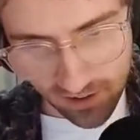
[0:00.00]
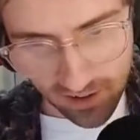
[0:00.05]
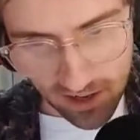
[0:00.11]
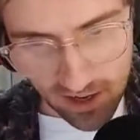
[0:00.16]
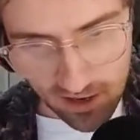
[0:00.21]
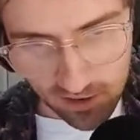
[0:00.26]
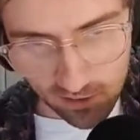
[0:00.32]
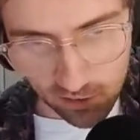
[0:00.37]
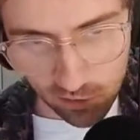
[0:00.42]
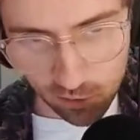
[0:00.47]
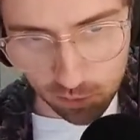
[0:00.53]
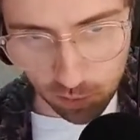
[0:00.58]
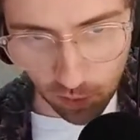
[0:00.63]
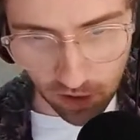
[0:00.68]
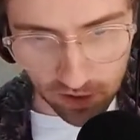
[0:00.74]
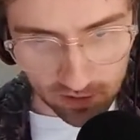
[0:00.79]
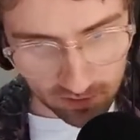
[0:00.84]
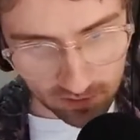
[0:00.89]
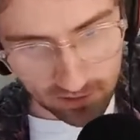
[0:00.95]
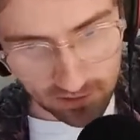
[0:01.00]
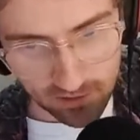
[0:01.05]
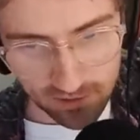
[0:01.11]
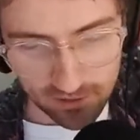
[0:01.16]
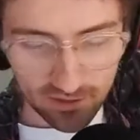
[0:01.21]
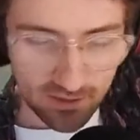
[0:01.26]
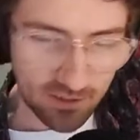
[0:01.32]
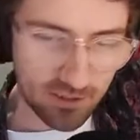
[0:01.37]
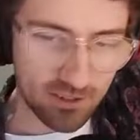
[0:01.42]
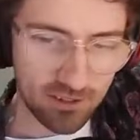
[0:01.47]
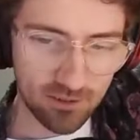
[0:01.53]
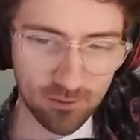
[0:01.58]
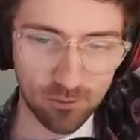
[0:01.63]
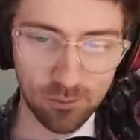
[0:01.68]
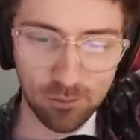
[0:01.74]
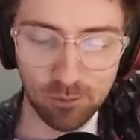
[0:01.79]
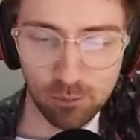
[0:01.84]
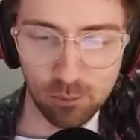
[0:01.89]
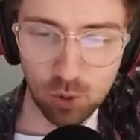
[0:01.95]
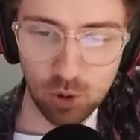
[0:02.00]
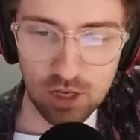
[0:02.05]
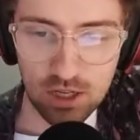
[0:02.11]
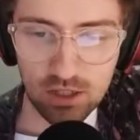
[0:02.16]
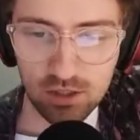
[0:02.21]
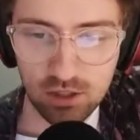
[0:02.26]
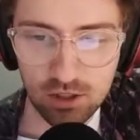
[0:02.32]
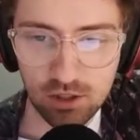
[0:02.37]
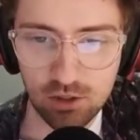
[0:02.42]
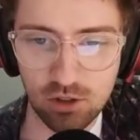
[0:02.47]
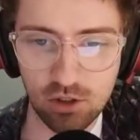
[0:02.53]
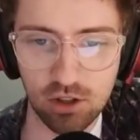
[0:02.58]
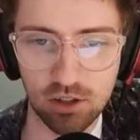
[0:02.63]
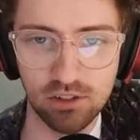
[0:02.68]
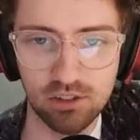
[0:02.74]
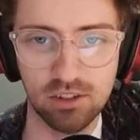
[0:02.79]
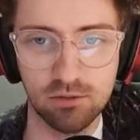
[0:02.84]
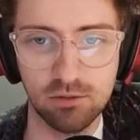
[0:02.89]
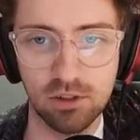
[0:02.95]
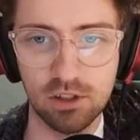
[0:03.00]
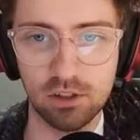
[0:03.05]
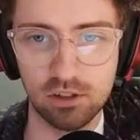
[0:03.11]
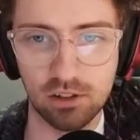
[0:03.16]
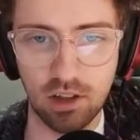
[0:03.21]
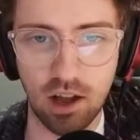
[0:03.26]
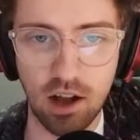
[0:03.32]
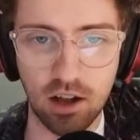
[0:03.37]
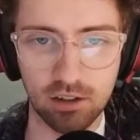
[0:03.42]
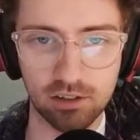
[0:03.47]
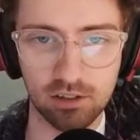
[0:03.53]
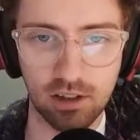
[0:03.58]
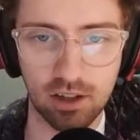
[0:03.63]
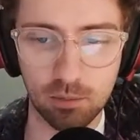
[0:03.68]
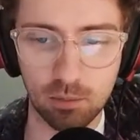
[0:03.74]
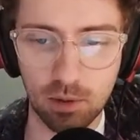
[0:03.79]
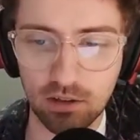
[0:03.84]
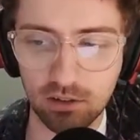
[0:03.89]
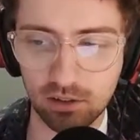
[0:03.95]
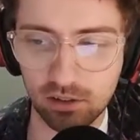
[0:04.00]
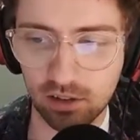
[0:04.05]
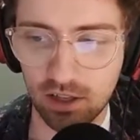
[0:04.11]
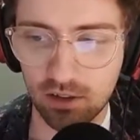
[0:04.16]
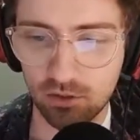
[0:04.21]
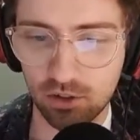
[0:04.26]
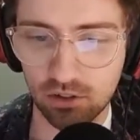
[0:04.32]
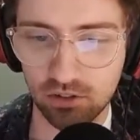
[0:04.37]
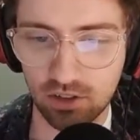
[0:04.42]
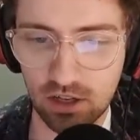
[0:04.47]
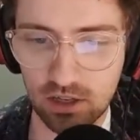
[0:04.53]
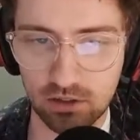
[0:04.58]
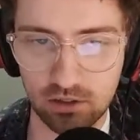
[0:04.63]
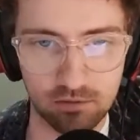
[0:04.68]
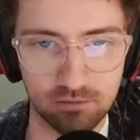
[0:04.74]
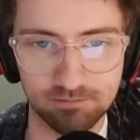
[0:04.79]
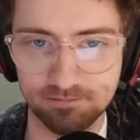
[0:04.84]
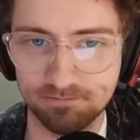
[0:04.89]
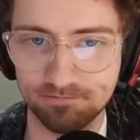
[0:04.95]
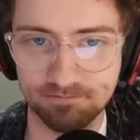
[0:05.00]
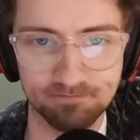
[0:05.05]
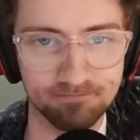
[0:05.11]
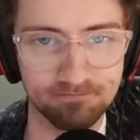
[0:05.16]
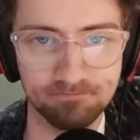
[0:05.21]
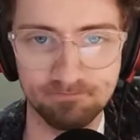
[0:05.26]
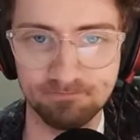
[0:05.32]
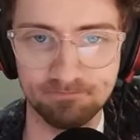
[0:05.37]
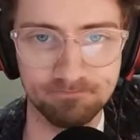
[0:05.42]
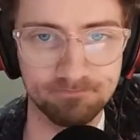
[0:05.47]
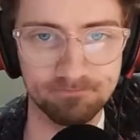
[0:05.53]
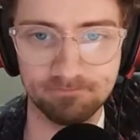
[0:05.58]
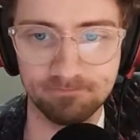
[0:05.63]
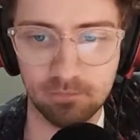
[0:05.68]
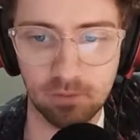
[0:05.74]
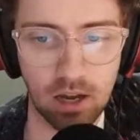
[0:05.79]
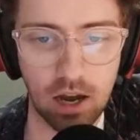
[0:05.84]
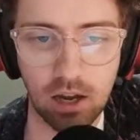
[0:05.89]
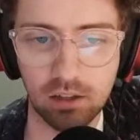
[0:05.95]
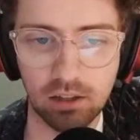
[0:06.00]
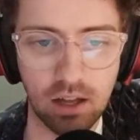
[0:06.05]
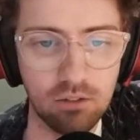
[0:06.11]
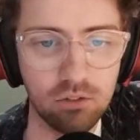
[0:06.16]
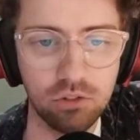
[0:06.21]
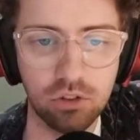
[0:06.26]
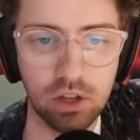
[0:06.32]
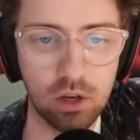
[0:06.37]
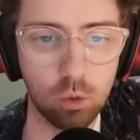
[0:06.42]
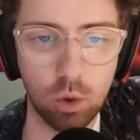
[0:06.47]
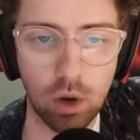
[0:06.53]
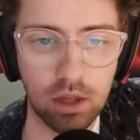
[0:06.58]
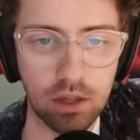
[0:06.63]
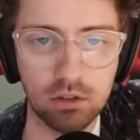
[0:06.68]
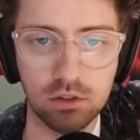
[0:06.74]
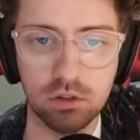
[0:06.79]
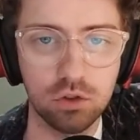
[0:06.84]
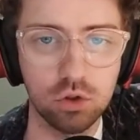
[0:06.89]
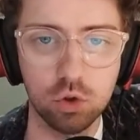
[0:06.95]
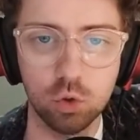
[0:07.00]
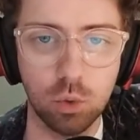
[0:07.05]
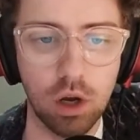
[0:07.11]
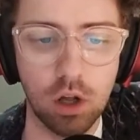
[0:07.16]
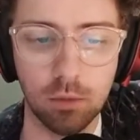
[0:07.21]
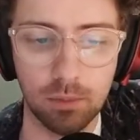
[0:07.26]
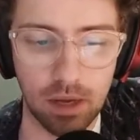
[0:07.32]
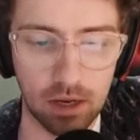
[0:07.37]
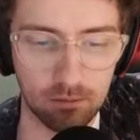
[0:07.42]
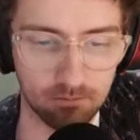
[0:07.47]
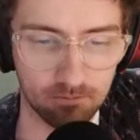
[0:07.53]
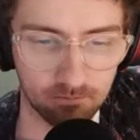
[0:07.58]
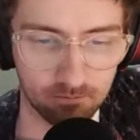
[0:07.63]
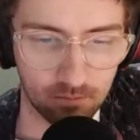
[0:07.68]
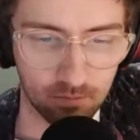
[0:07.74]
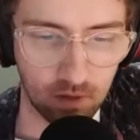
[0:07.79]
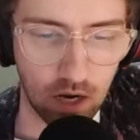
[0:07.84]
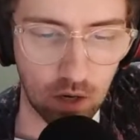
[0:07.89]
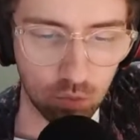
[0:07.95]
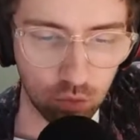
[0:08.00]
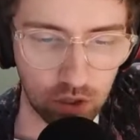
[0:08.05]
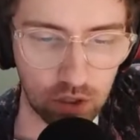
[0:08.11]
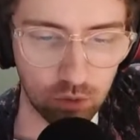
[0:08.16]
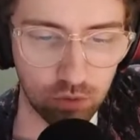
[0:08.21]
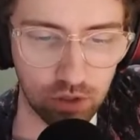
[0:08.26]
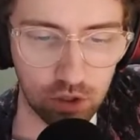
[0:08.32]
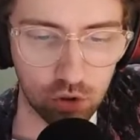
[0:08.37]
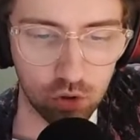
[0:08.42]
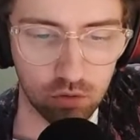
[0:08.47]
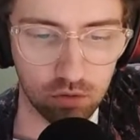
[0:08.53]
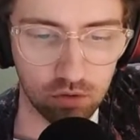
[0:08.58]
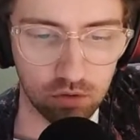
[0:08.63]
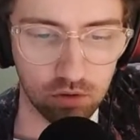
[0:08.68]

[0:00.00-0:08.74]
Despite predicting you guys to finish last, like basically every season, I love seeing Wellington do well, man. I really, really do.